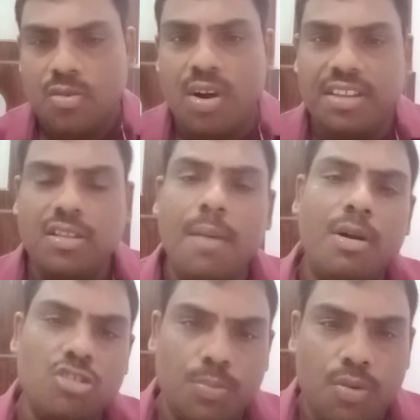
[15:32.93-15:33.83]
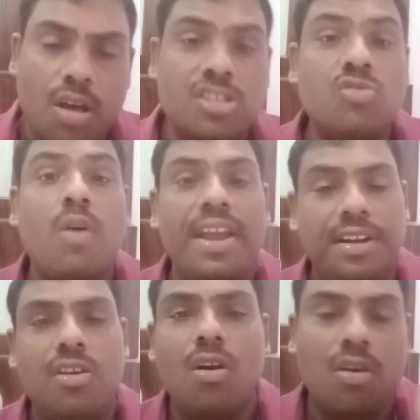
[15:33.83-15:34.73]
what is the amount of loss, why
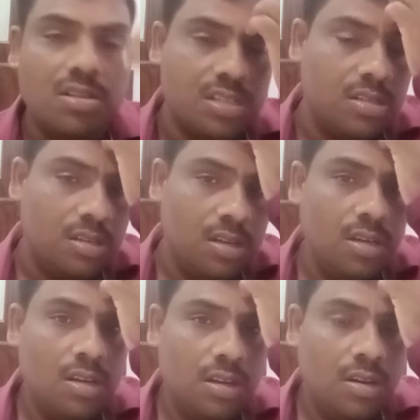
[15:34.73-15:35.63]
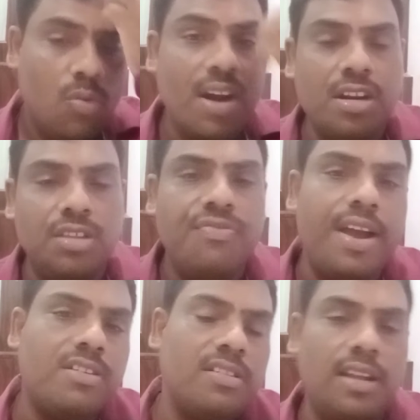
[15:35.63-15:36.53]
it occurs, what are the
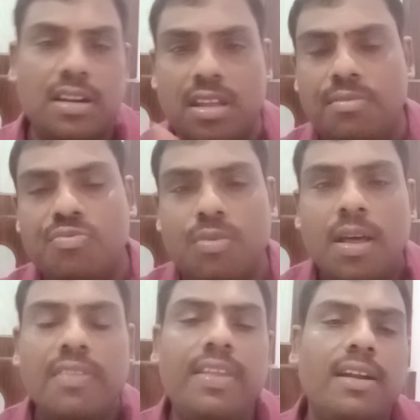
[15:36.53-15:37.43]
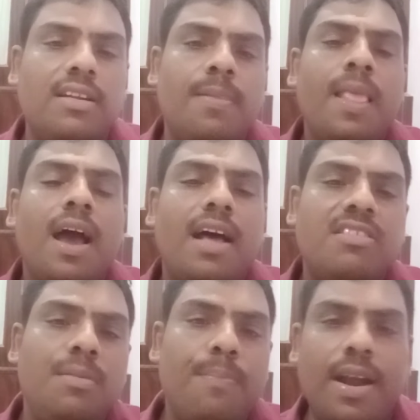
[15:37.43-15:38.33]
factors that
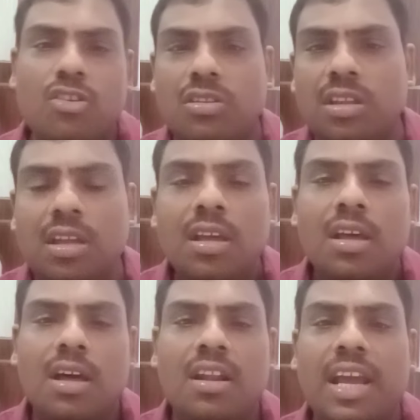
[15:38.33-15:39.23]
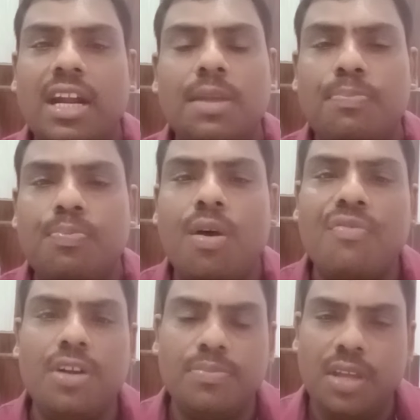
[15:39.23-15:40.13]
has impact on the negative
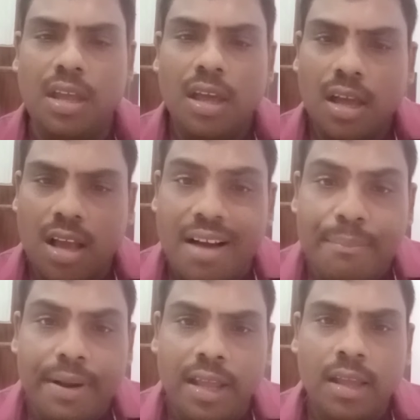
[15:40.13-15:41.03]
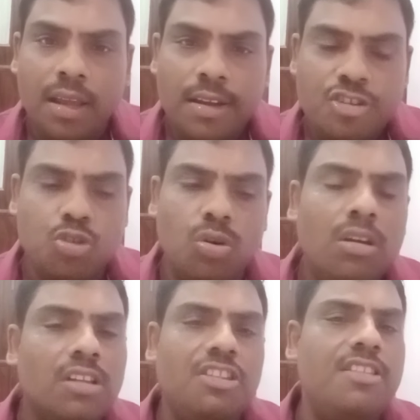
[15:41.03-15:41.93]
profit of the company.
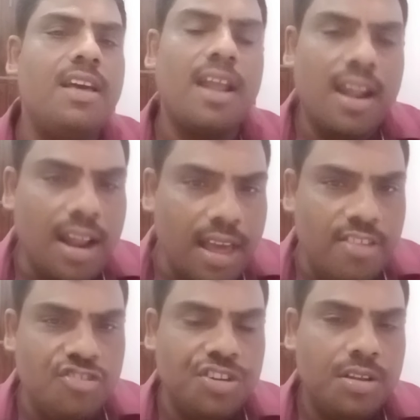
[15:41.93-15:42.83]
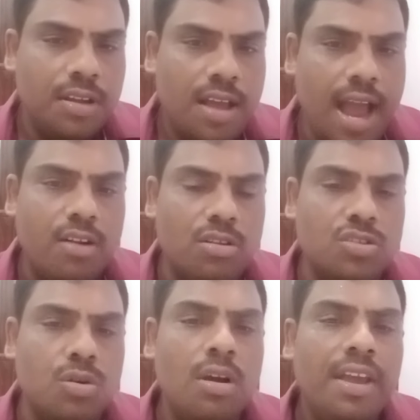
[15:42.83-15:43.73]
So these are analyzed, and
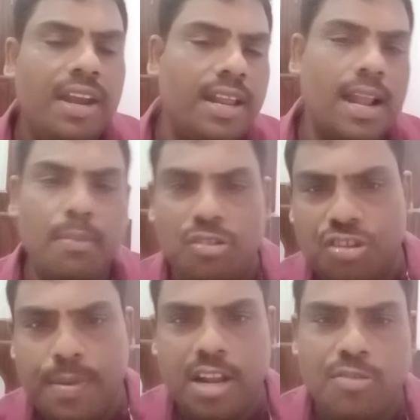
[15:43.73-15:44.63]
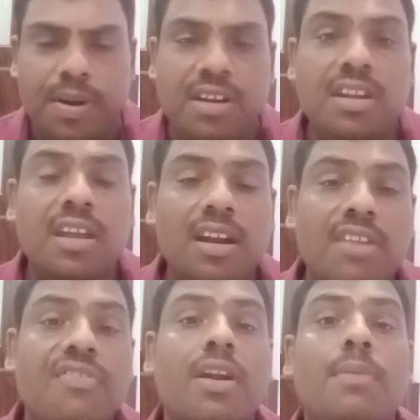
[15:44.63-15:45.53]
also it enables the management taking
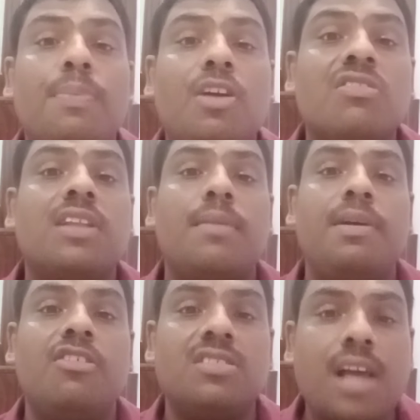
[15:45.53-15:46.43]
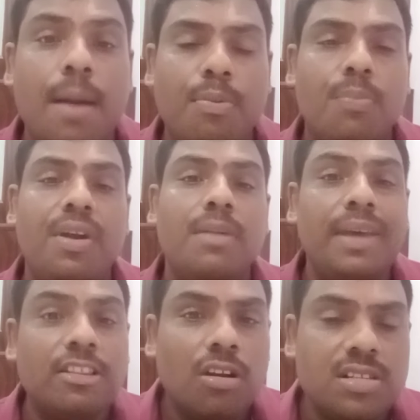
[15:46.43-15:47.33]
different precautionary measures, appropriate
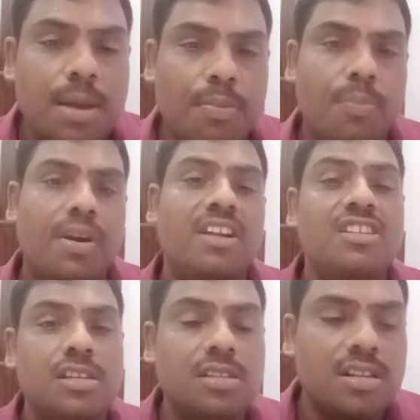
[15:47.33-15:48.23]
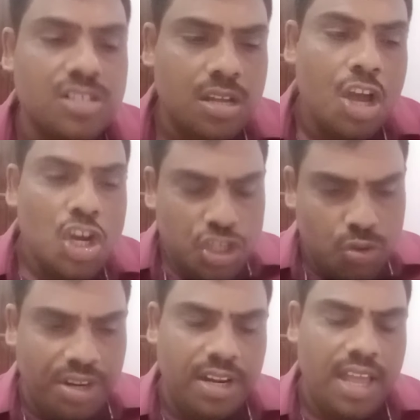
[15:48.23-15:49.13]
methods, appropriate decisions.
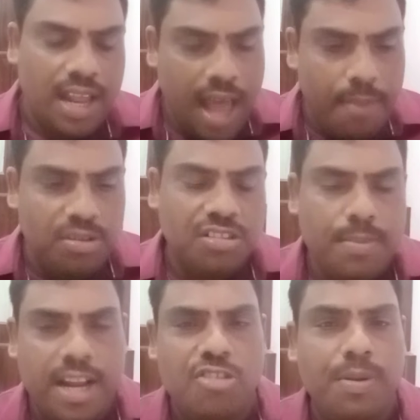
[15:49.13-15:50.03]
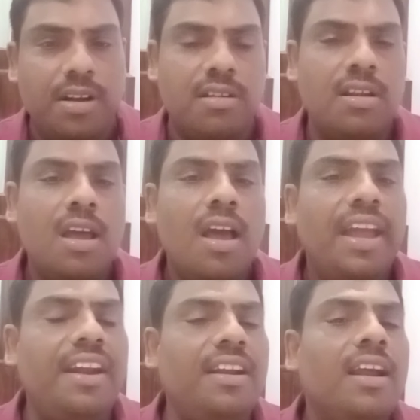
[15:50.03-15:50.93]
So it enables the management
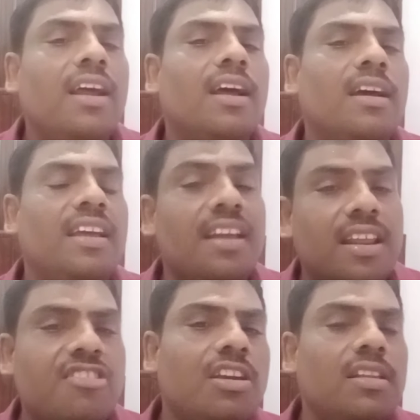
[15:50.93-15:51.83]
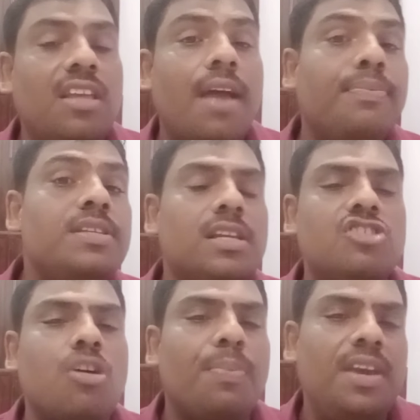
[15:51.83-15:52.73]
in increasing the
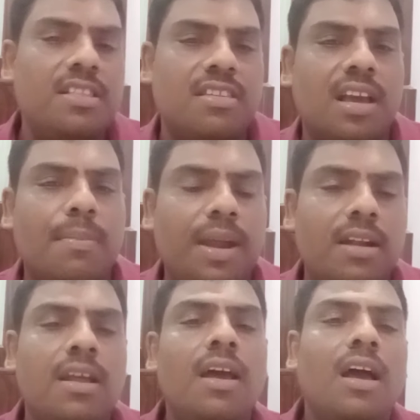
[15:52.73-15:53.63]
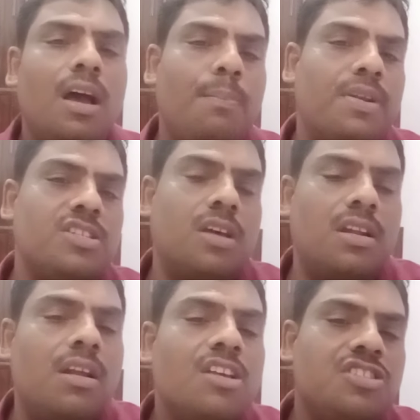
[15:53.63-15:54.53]
efficiency of each segment,
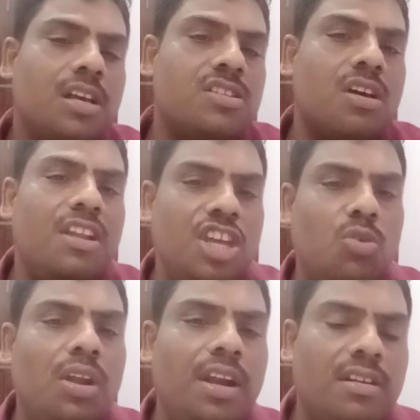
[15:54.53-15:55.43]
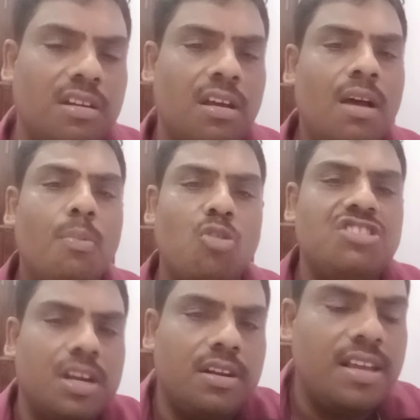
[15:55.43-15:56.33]
person, section, unit,
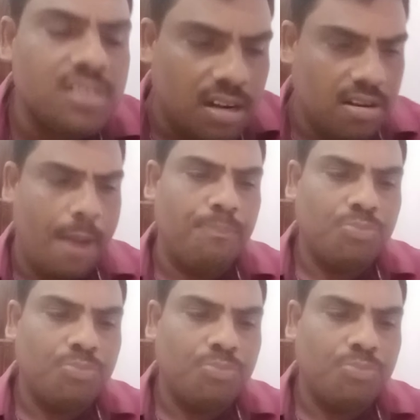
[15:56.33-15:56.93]
project, etc.